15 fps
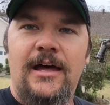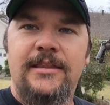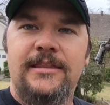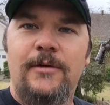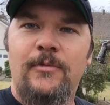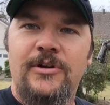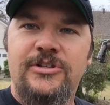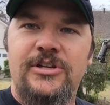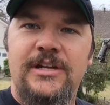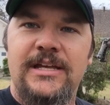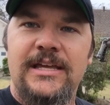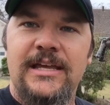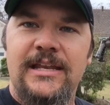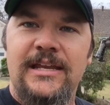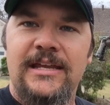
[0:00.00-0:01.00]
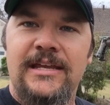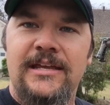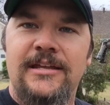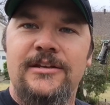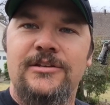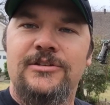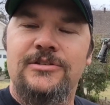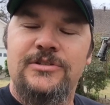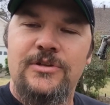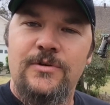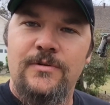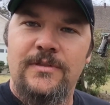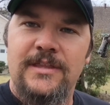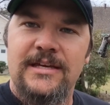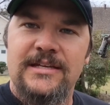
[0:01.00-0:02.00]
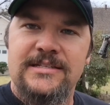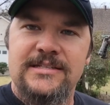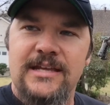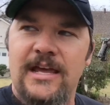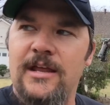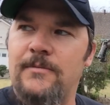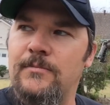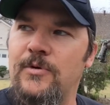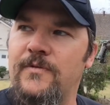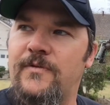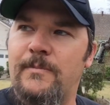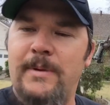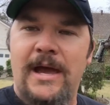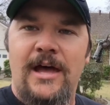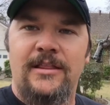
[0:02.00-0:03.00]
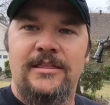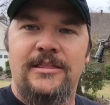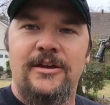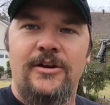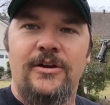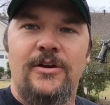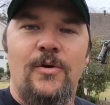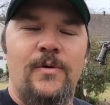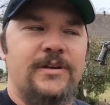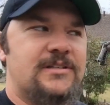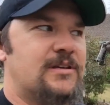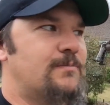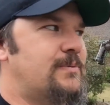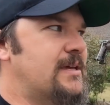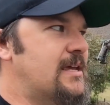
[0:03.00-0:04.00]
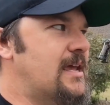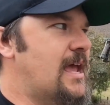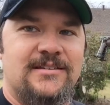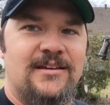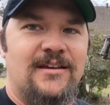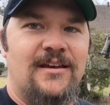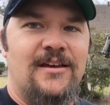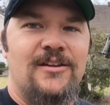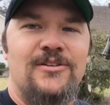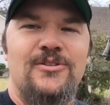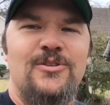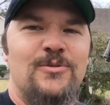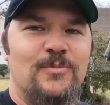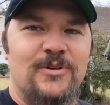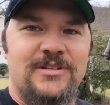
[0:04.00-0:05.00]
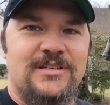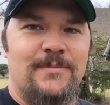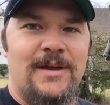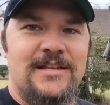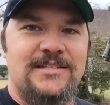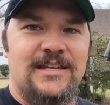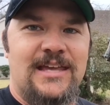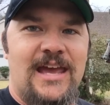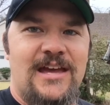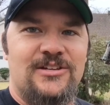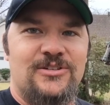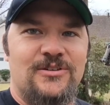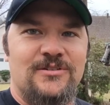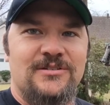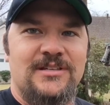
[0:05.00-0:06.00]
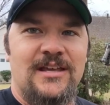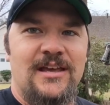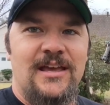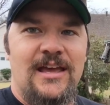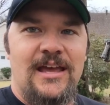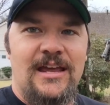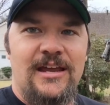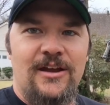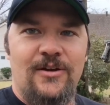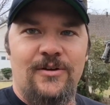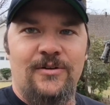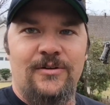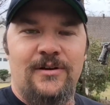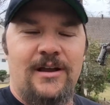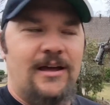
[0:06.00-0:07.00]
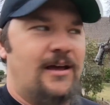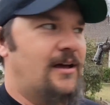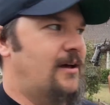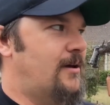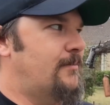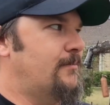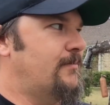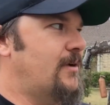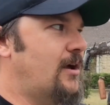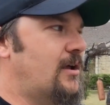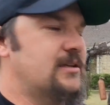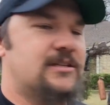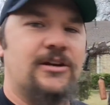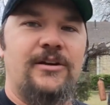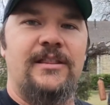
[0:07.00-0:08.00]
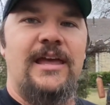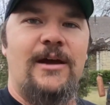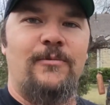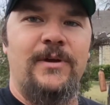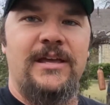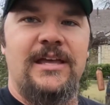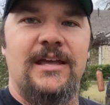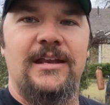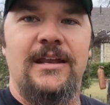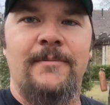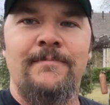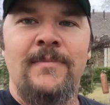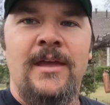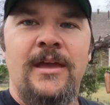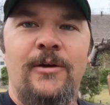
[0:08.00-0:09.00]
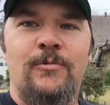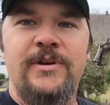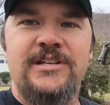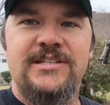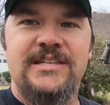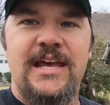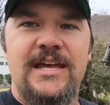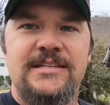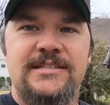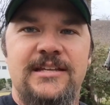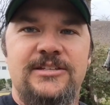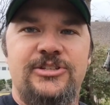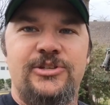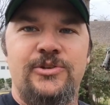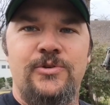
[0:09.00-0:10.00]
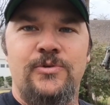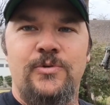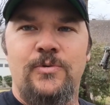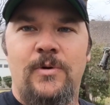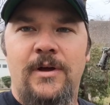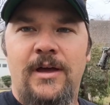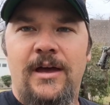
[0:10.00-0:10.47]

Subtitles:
They want you to get in, do this, and move about. There are going to be numerous amounts of cachers here during that weekend, and we just ask that you